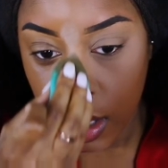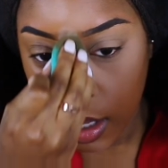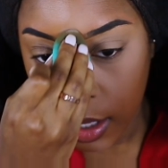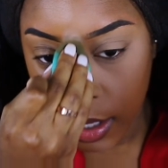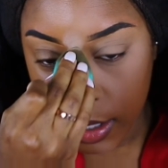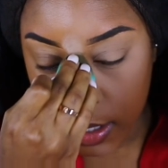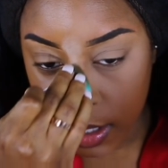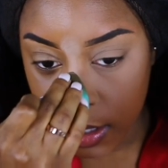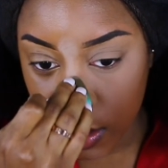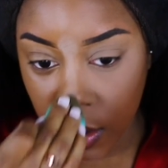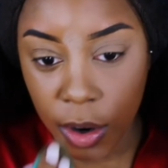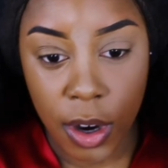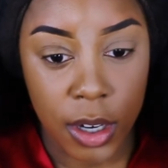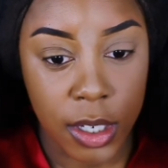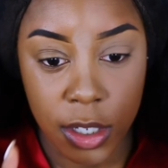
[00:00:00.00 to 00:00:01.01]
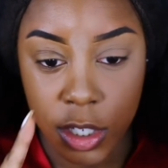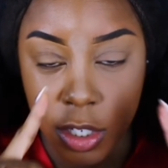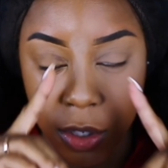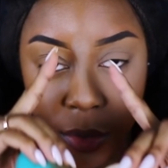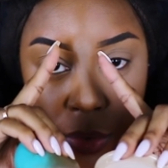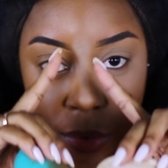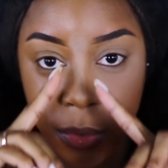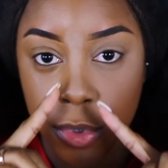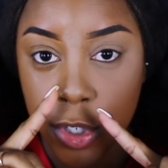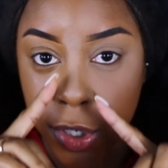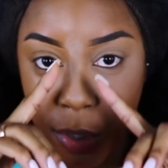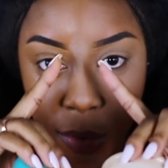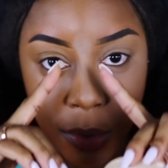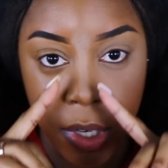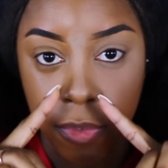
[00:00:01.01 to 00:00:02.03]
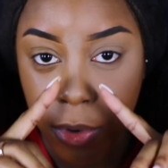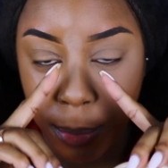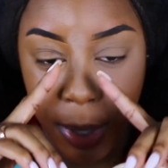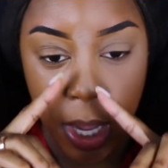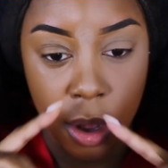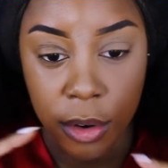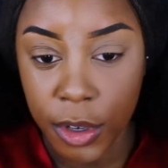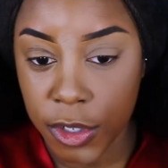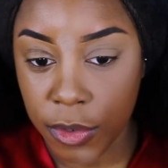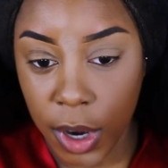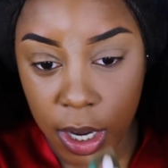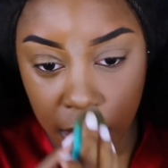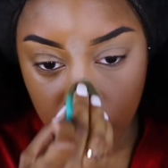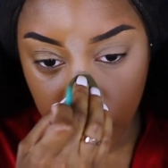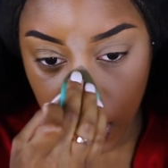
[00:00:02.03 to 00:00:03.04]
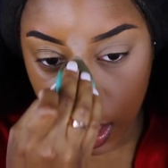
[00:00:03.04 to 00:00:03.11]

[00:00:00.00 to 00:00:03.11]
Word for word: because it's hard to do two different powders right there.